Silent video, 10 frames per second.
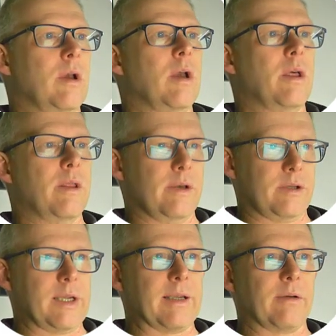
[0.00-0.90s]
the
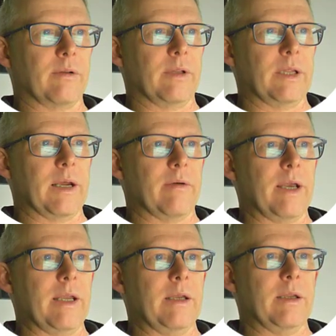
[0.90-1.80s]
sector that they're
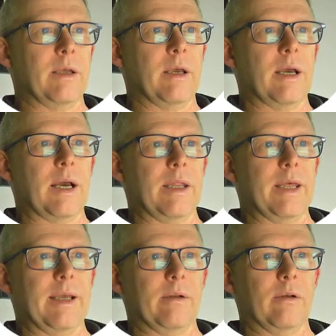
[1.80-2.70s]
in, and
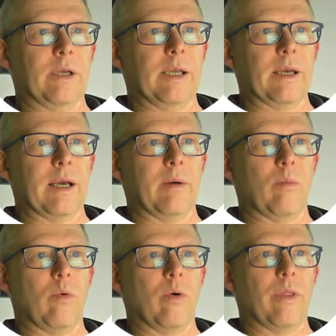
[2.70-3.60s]
then looking at
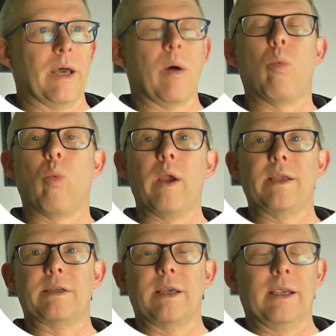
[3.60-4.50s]
what that
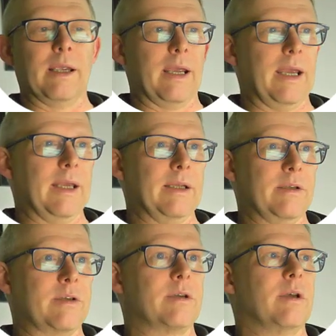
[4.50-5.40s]
weighting
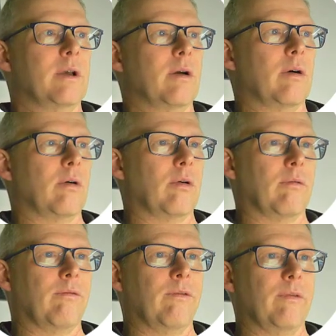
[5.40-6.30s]
is
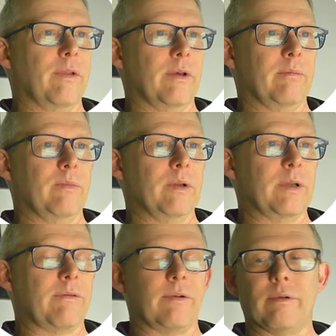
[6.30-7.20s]
of the
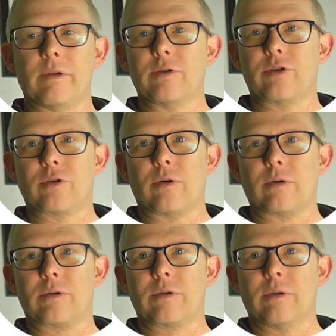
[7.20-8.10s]
different
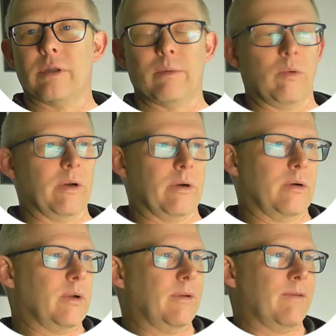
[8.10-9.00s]
stocks that we're
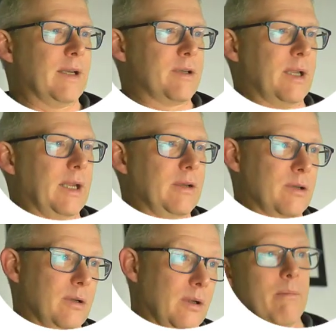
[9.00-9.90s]
investing
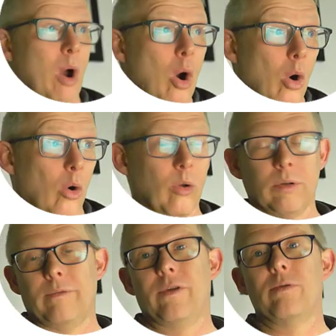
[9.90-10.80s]
into. All
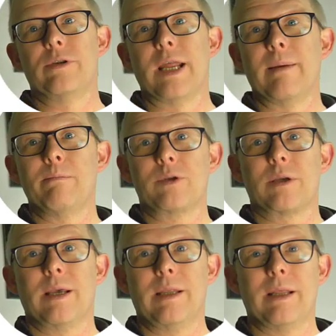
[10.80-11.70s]
of those names
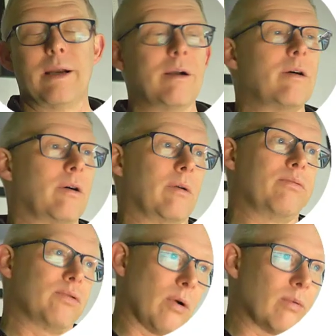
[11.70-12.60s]
in there are
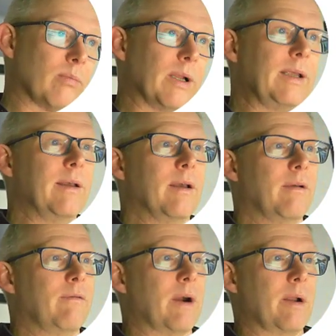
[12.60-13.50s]
probably
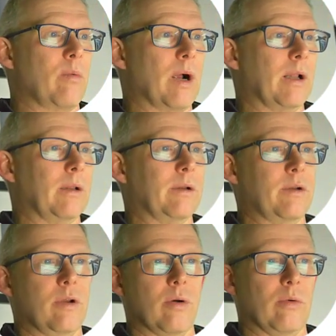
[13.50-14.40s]
very well
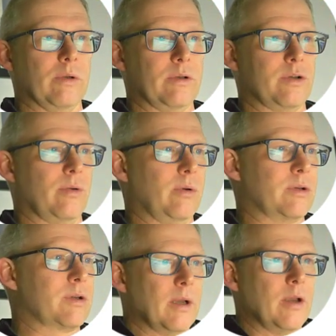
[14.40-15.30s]
known to
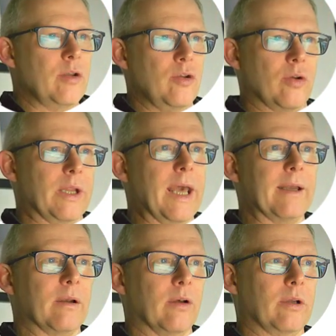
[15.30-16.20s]
us. You can
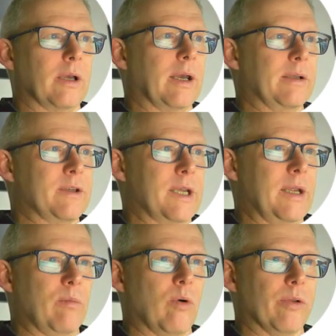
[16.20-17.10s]
then look and see
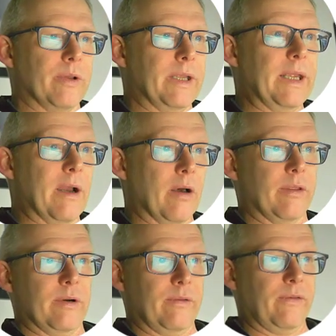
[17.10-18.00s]
what the
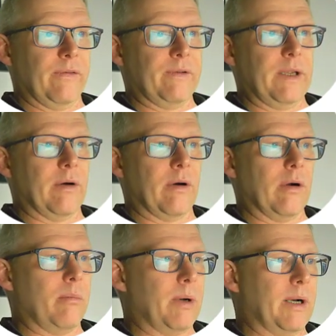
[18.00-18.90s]
other 50
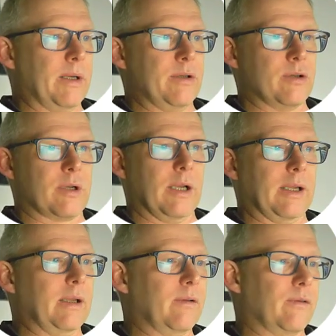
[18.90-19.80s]
are by just
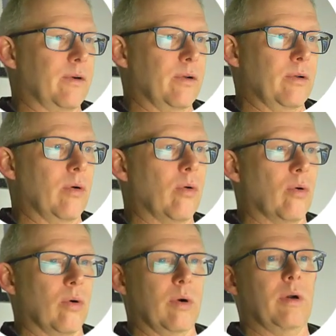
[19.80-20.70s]
clicking through,
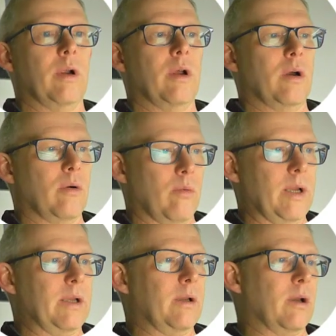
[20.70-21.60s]
or we
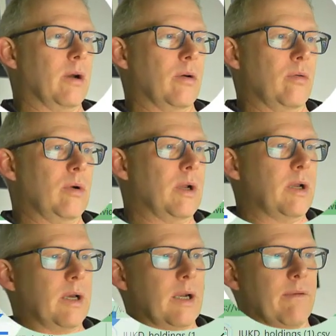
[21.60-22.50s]
can go
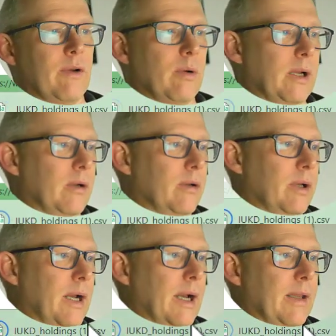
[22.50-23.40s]
and have a quick look
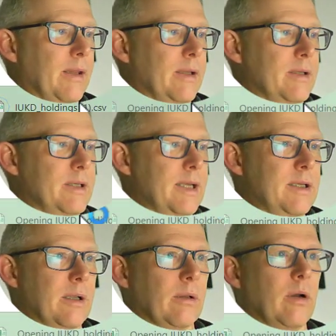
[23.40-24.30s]
at the
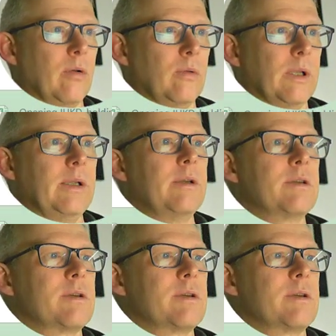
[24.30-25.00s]
detailed holdings.